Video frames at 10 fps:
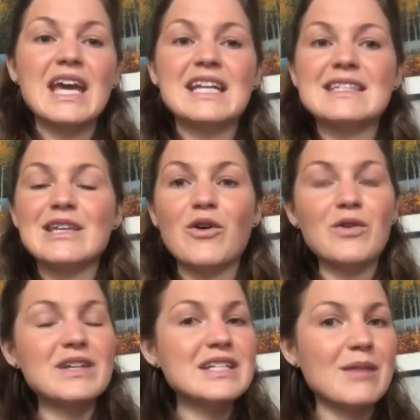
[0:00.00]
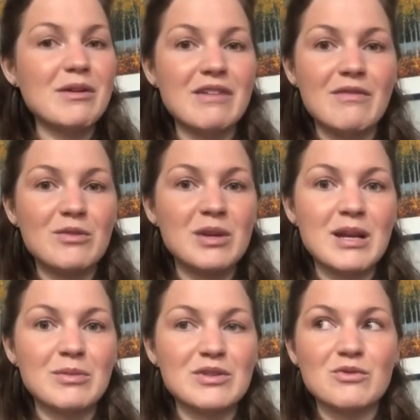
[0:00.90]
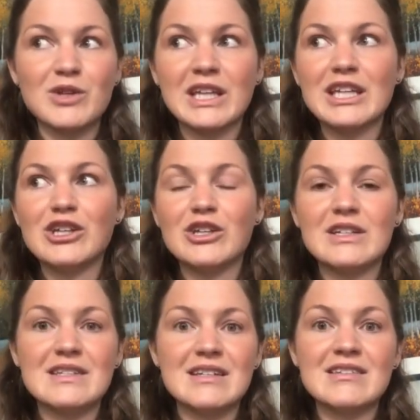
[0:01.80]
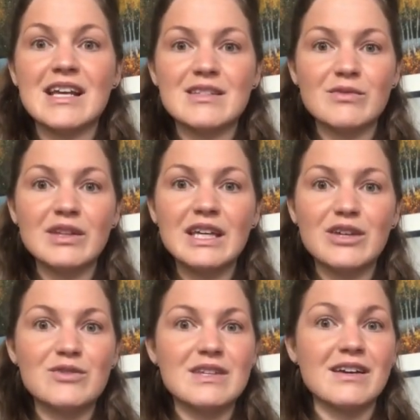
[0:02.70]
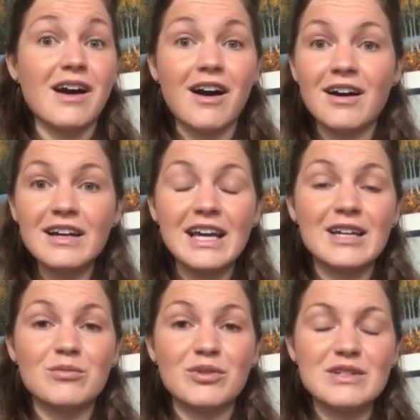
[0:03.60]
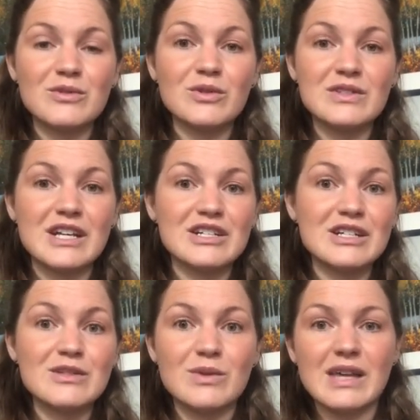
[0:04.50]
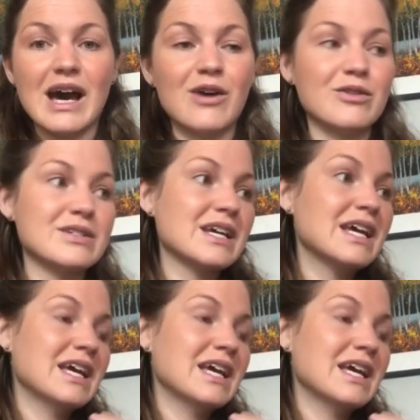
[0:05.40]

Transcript: And it's the only time I've ever been able to really successfully use a gong in preschool sessions without